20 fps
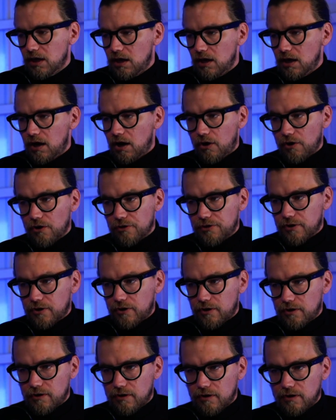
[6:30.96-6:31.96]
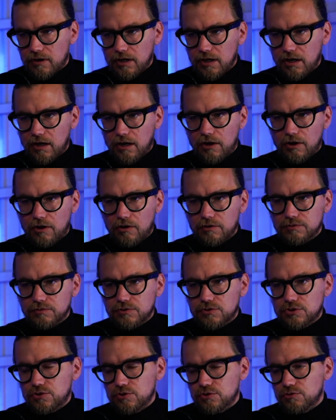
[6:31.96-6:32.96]
other
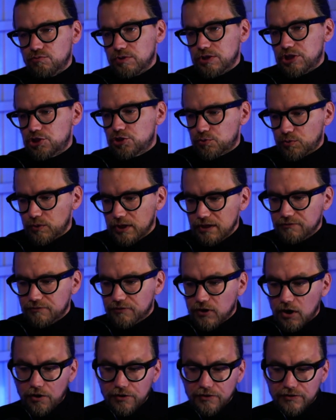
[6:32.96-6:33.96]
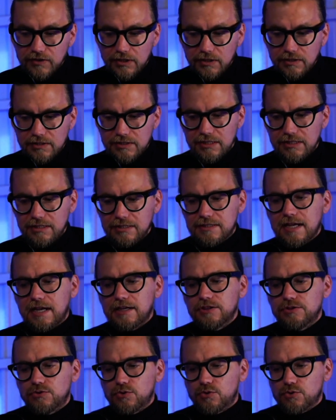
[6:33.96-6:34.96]
to retrieve content
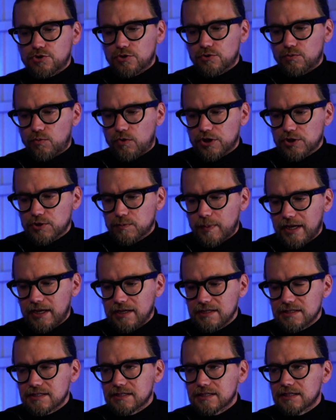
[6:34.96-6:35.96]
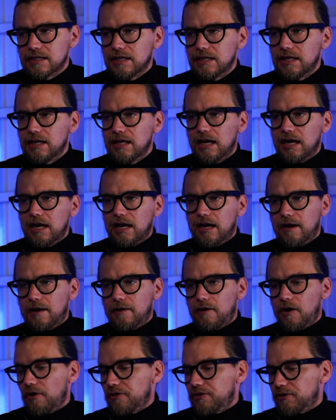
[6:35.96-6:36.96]
inside your Notion workspace,
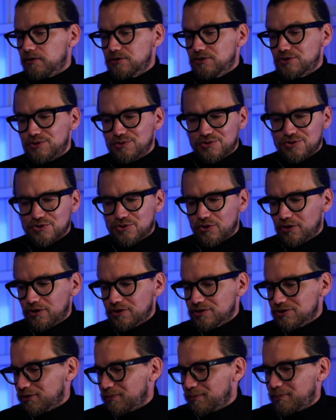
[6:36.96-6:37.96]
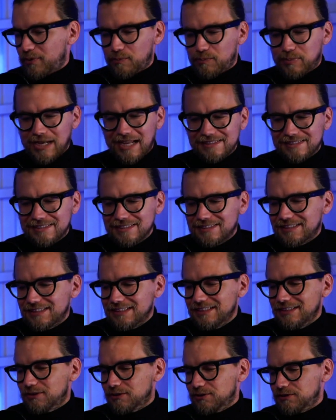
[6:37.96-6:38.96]
other to search on
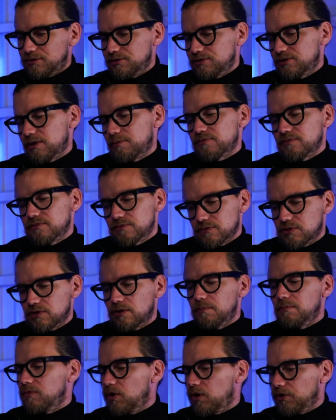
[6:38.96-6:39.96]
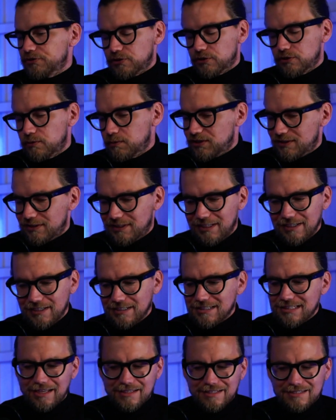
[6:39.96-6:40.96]
Perplexity or do some autonomous
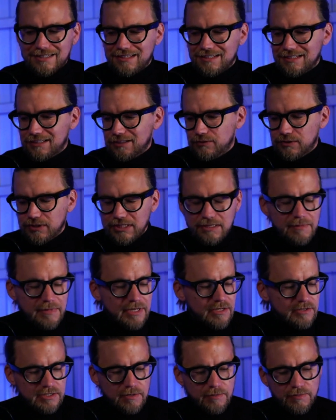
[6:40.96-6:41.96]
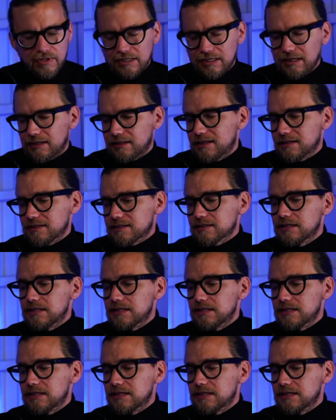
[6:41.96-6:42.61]
things like sending you an email or something like this.